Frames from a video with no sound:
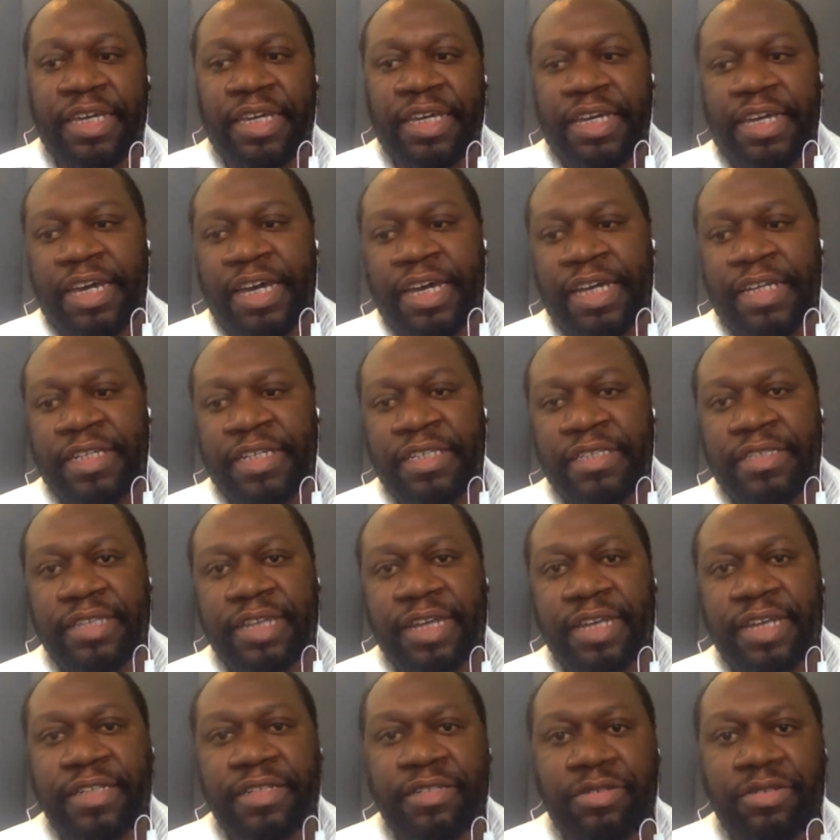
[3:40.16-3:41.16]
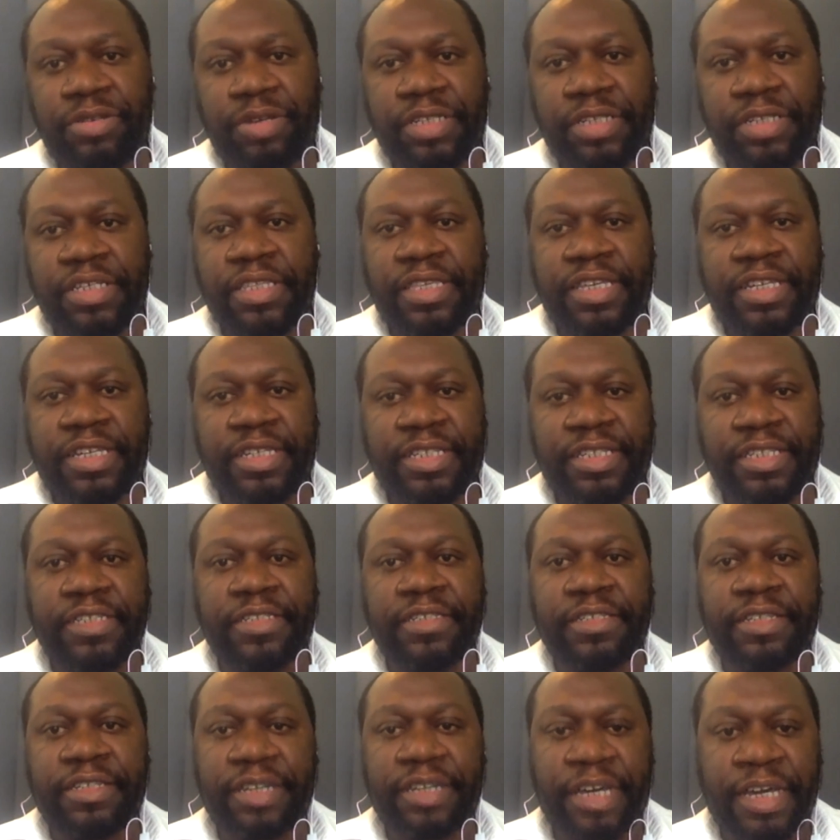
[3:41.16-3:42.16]
In a study in
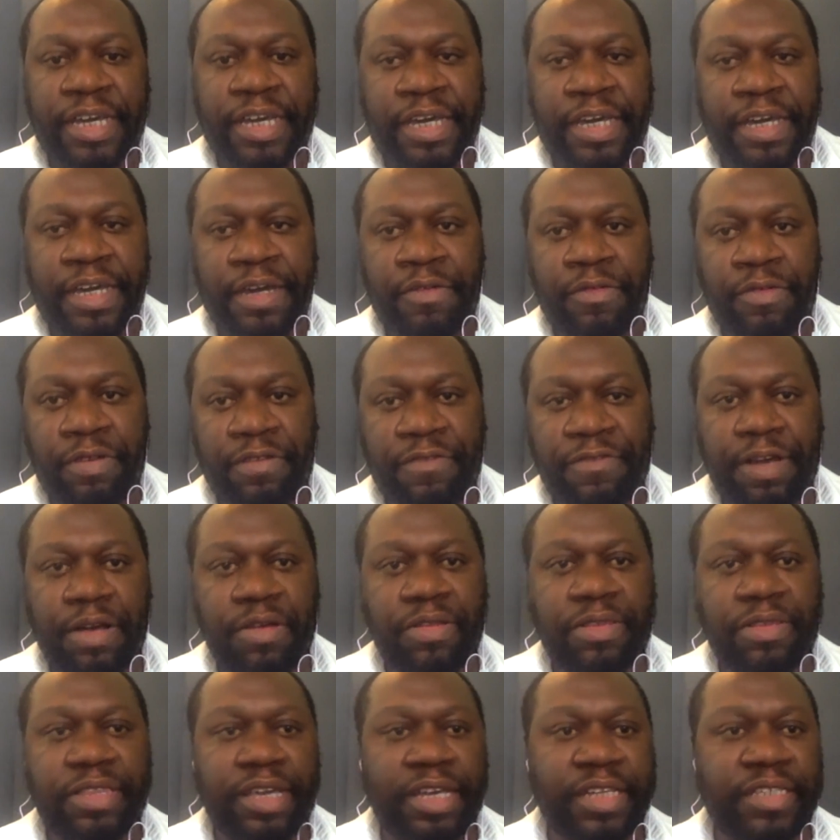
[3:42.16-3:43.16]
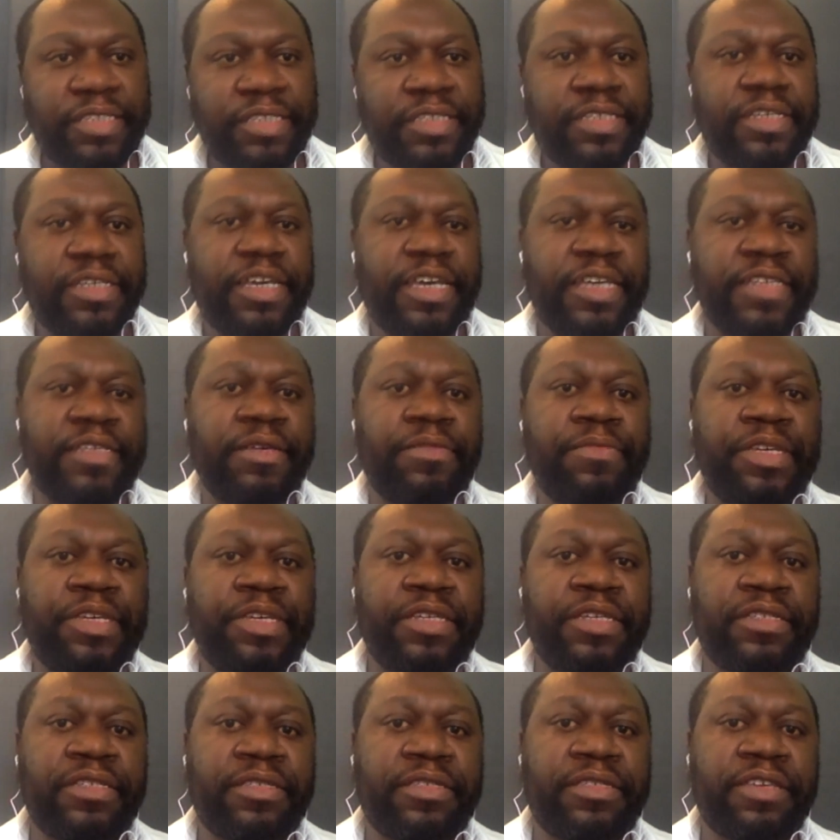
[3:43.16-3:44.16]
2013, we found that
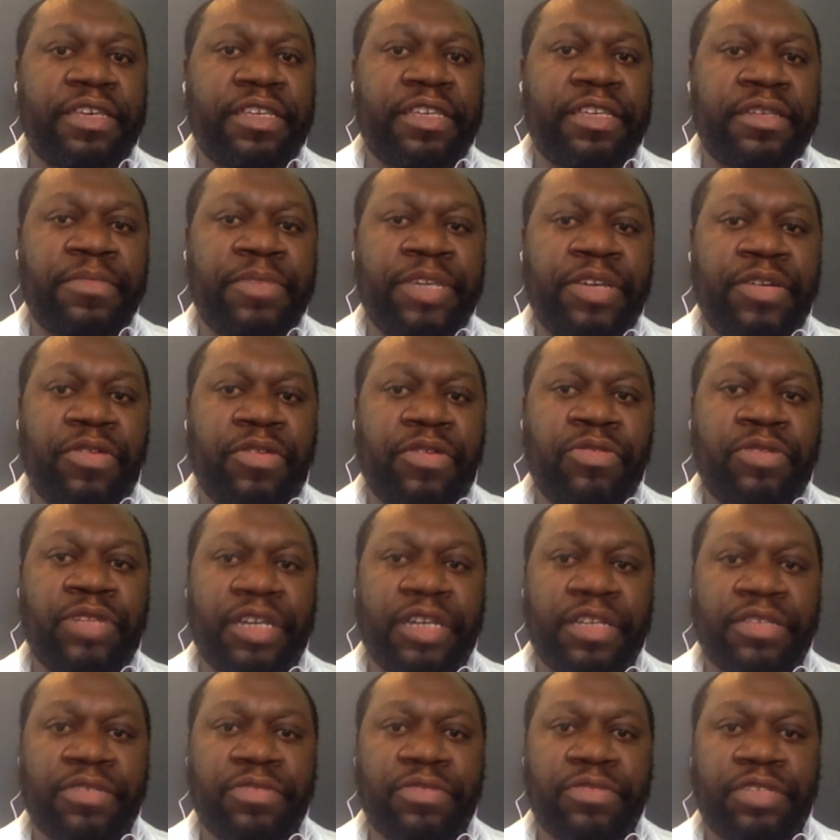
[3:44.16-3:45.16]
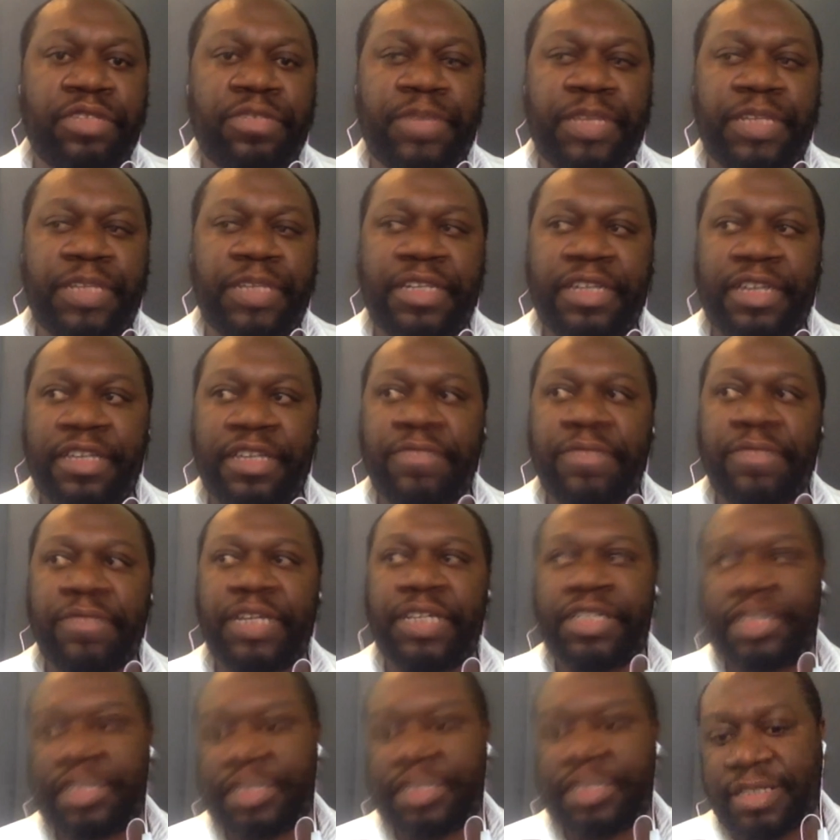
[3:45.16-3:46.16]
SME owners were spending as much
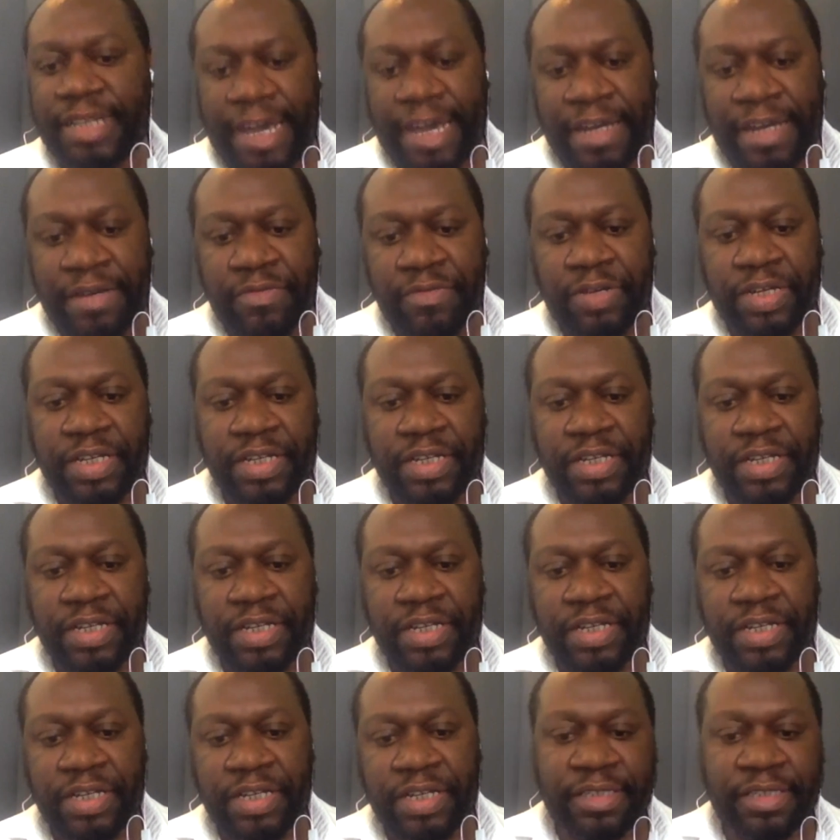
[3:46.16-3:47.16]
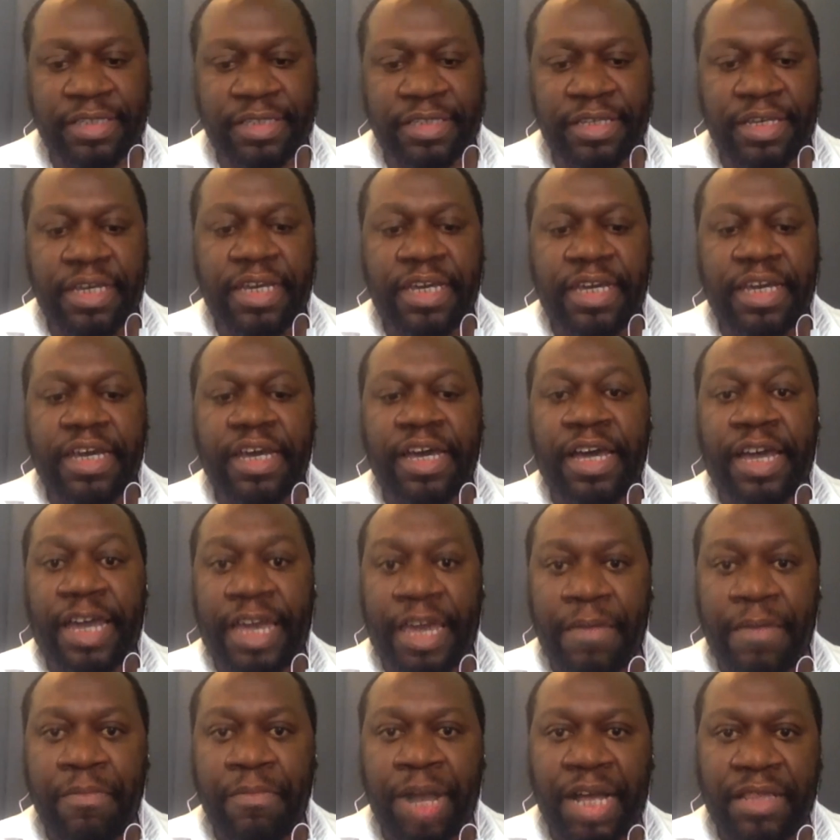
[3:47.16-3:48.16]
as 9 working days
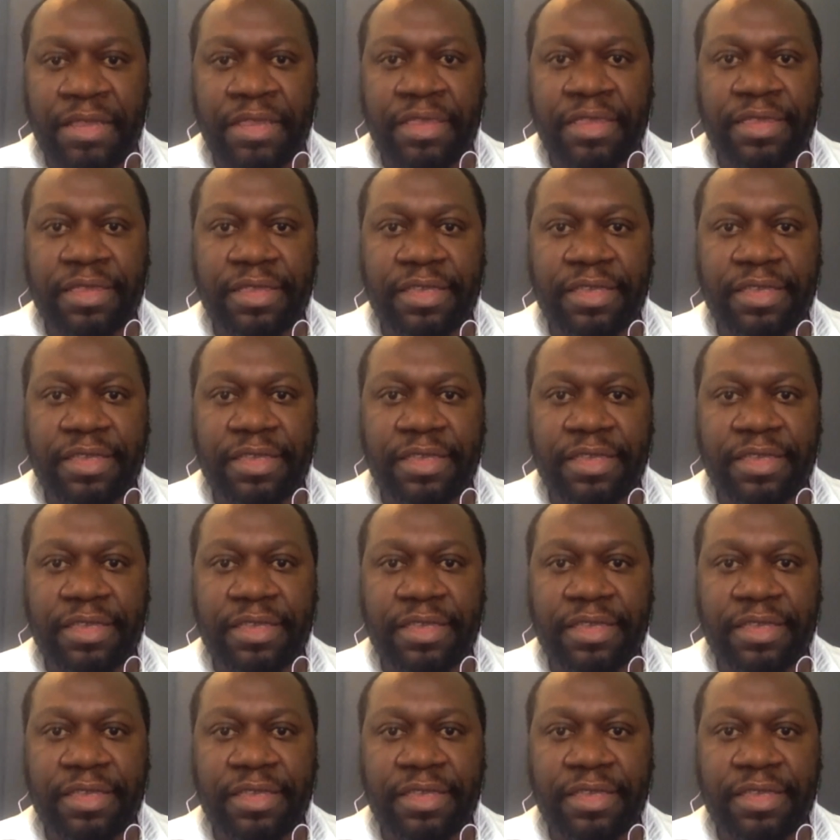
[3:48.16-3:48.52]
a month